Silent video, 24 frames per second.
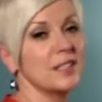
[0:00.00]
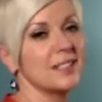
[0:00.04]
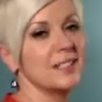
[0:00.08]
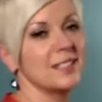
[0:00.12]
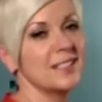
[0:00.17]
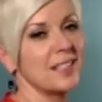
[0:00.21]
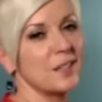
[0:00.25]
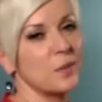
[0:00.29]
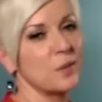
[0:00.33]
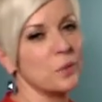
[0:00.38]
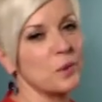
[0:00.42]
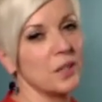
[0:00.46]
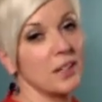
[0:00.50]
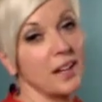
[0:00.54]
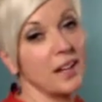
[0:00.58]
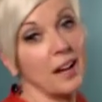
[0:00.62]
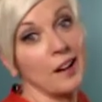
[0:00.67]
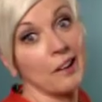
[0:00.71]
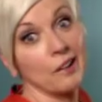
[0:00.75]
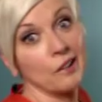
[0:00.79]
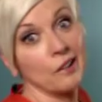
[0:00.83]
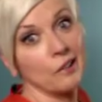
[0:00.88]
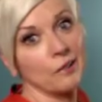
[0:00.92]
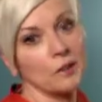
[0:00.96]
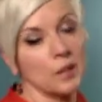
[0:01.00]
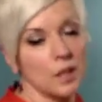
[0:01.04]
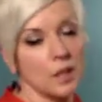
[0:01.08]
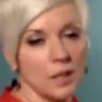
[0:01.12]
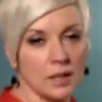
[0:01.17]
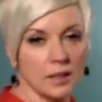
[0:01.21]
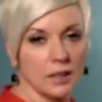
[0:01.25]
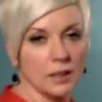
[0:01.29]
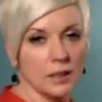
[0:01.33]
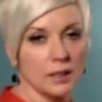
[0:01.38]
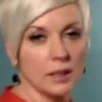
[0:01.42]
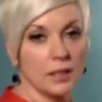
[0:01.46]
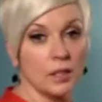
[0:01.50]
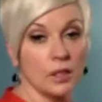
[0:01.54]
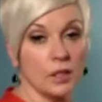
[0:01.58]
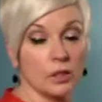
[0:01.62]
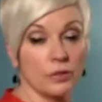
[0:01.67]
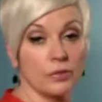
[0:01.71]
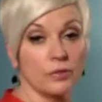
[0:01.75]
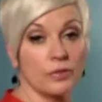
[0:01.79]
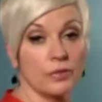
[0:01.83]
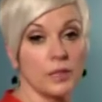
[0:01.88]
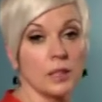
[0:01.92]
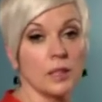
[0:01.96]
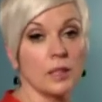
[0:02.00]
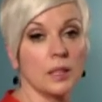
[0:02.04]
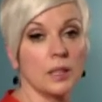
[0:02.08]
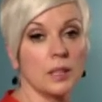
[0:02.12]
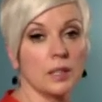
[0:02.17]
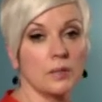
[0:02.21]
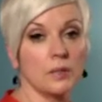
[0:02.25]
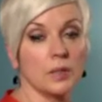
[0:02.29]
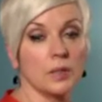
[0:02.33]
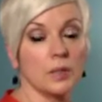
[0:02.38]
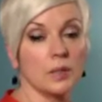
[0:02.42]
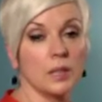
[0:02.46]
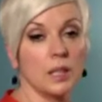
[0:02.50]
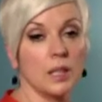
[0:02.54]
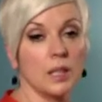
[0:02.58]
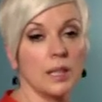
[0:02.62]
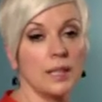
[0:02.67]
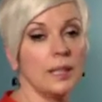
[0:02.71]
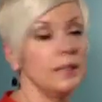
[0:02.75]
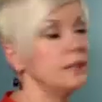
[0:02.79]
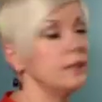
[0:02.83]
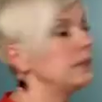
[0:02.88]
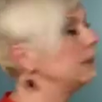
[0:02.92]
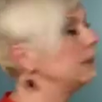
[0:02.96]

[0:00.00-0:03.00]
is that a word? I don't know. The linear feeling of the line.